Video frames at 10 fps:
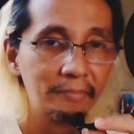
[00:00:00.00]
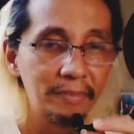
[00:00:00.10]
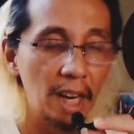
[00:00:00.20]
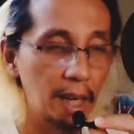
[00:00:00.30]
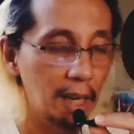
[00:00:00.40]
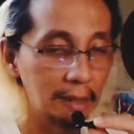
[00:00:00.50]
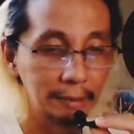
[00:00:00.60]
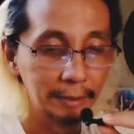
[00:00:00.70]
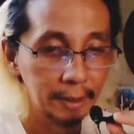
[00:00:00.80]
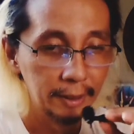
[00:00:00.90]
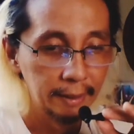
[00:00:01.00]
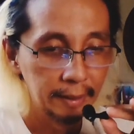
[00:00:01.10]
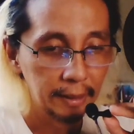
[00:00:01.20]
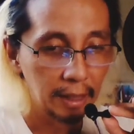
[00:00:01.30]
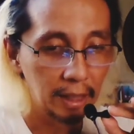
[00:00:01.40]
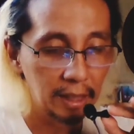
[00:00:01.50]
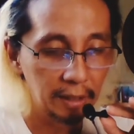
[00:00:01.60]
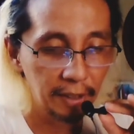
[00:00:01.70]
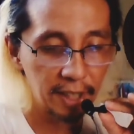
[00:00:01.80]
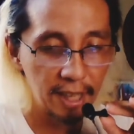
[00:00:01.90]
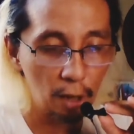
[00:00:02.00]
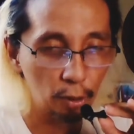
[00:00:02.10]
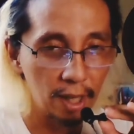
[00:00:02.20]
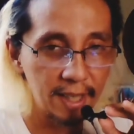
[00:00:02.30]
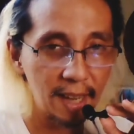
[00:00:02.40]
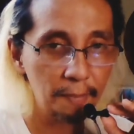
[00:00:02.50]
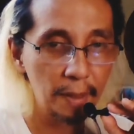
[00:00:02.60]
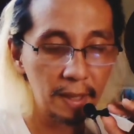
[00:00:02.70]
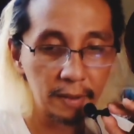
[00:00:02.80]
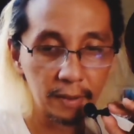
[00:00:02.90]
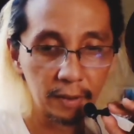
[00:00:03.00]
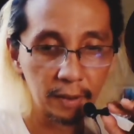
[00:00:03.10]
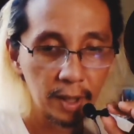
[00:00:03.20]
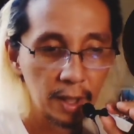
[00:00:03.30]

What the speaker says: Talagang the Asakuras have been